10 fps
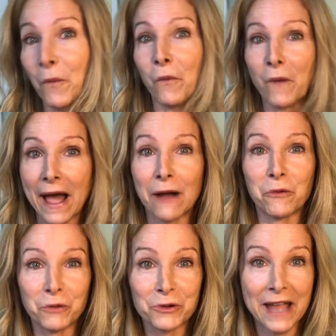
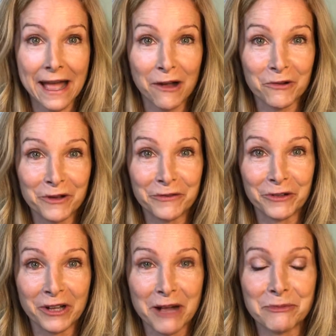wow, we're now a
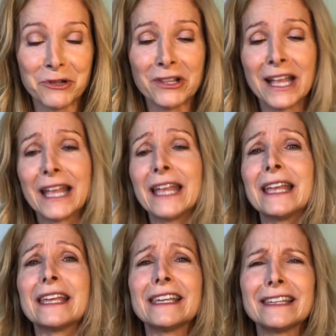full couple,
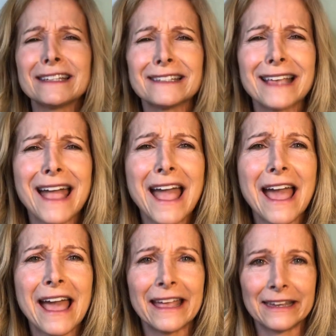is
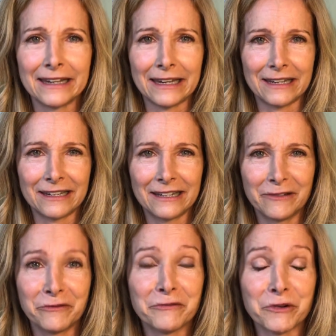agony
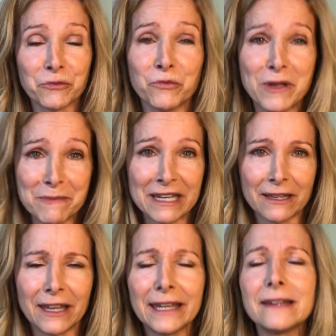for women.
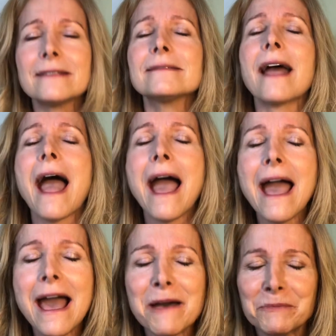It is
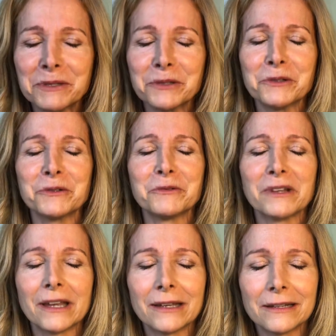absolute
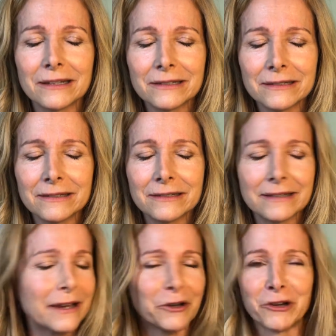
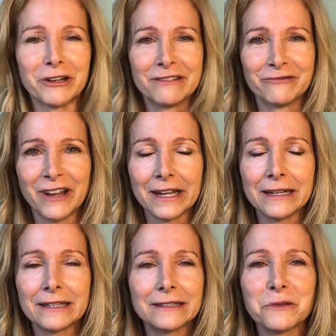terror,
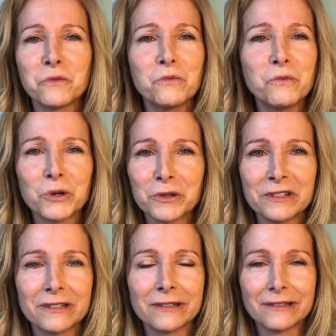right? It's the
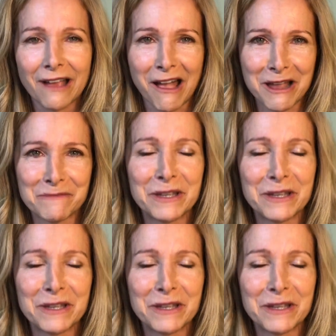worst time